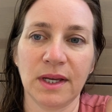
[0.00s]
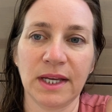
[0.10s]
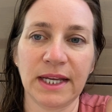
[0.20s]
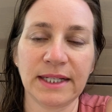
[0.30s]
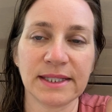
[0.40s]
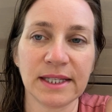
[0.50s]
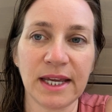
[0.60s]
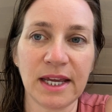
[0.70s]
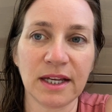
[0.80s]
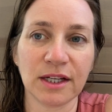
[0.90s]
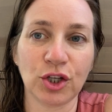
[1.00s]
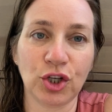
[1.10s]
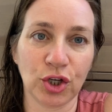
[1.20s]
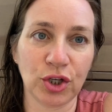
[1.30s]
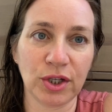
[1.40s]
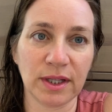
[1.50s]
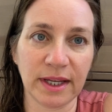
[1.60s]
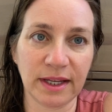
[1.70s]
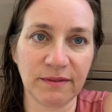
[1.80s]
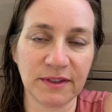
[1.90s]
It's like good.
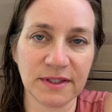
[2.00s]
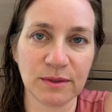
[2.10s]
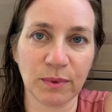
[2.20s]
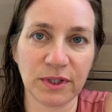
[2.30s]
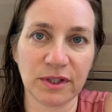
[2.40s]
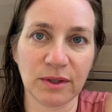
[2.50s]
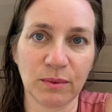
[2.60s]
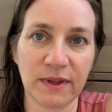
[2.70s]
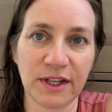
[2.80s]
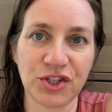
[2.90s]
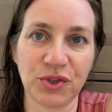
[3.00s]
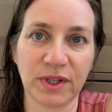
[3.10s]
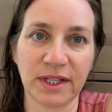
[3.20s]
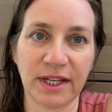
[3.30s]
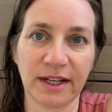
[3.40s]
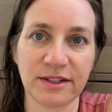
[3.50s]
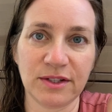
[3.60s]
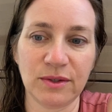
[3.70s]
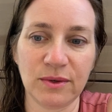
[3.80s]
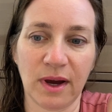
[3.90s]
Like if this is the one that you can get
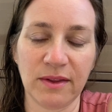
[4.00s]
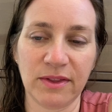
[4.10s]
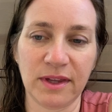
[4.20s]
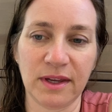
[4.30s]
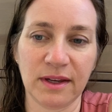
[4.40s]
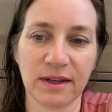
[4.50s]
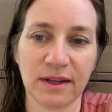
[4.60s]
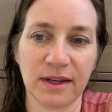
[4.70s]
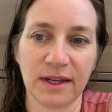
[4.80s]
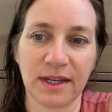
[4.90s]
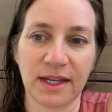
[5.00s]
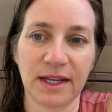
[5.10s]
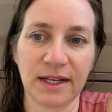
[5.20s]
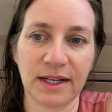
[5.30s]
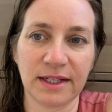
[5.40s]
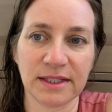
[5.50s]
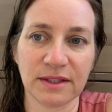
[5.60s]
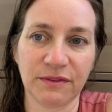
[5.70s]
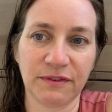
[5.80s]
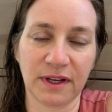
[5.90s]
to, I think it
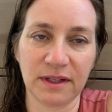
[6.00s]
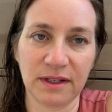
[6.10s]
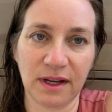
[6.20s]
is fun.